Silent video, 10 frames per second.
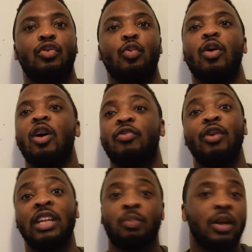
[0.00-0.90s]
to work
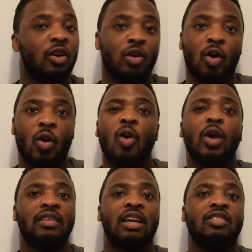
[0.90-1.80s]
for these big
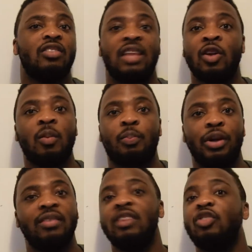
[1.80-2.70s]
organizations. They're not
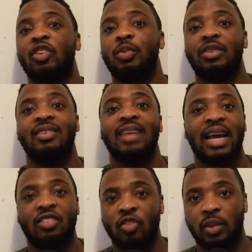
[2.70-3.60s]
printing
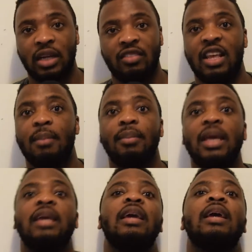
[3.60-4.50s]
license plates. They're
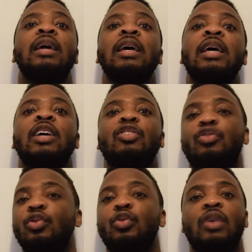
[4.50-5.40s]
making
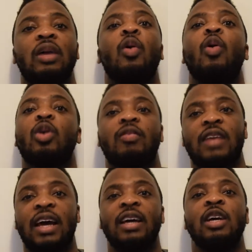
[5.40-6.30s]
shoes and all
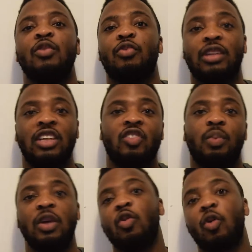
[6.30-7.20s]
of that for these
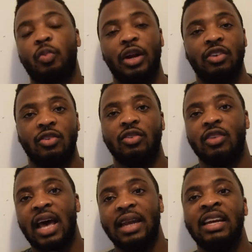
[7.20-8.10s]
big
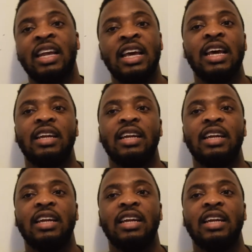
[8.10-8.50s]
corporations. And